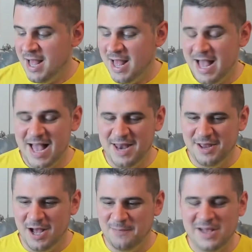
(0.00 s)
And
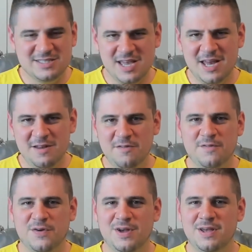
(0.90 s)
that's kind
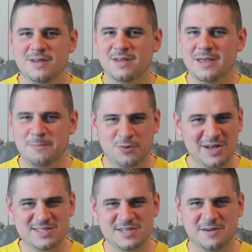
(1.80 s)
of
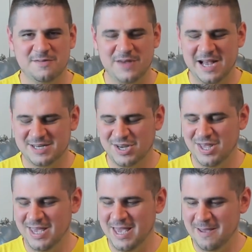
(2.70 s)
impressive,
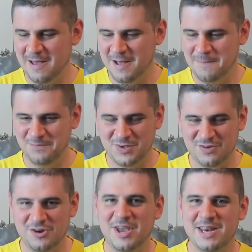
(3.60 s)
actually,
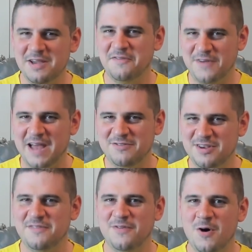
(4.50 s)
because you're getting a
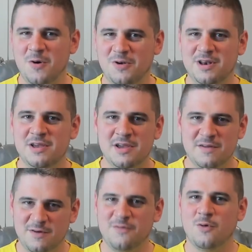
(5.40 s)
5G phone
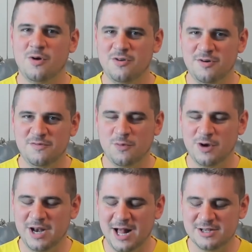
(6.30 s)
for
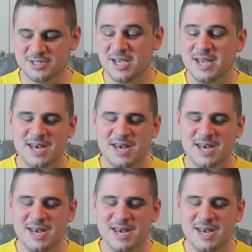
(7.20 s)
$440.